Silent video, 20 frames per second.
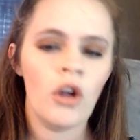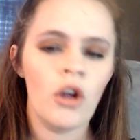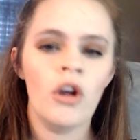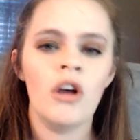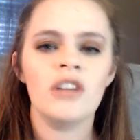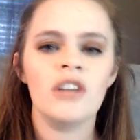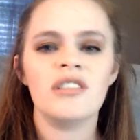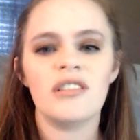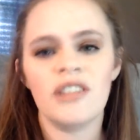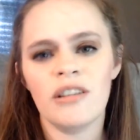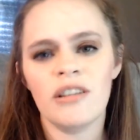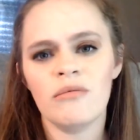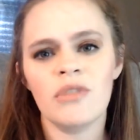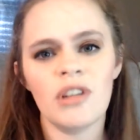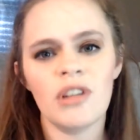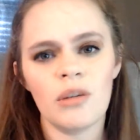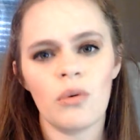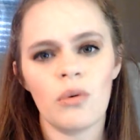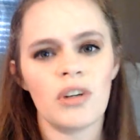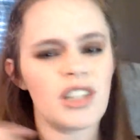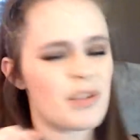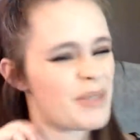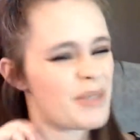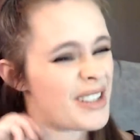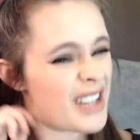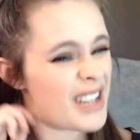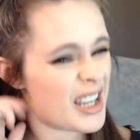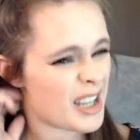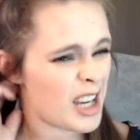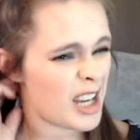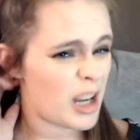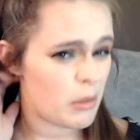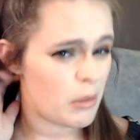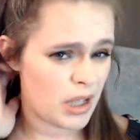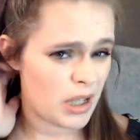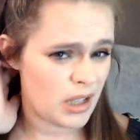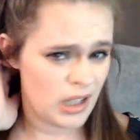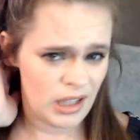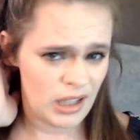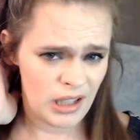So I didn't really want to spend that kind of
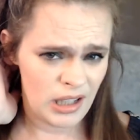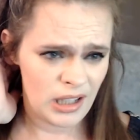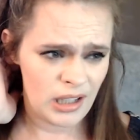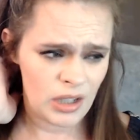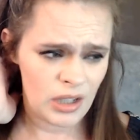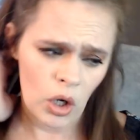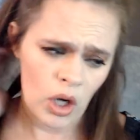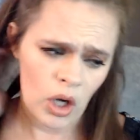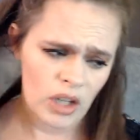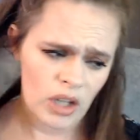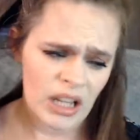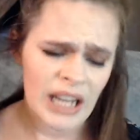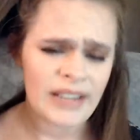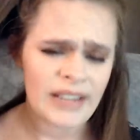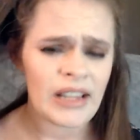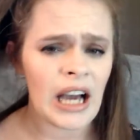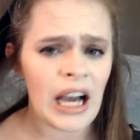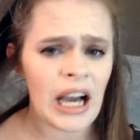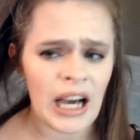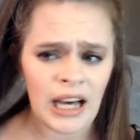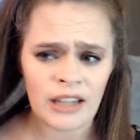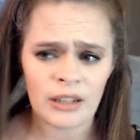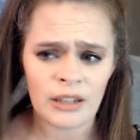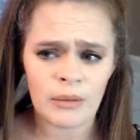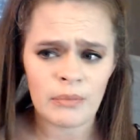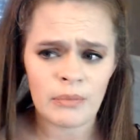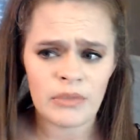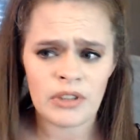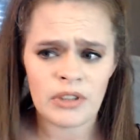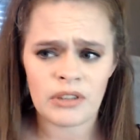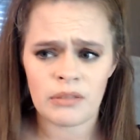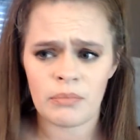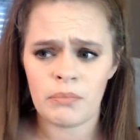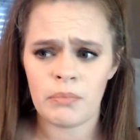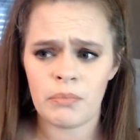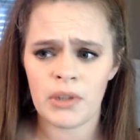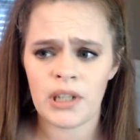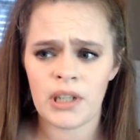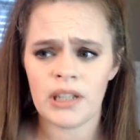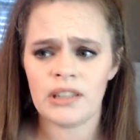money and not like the items, but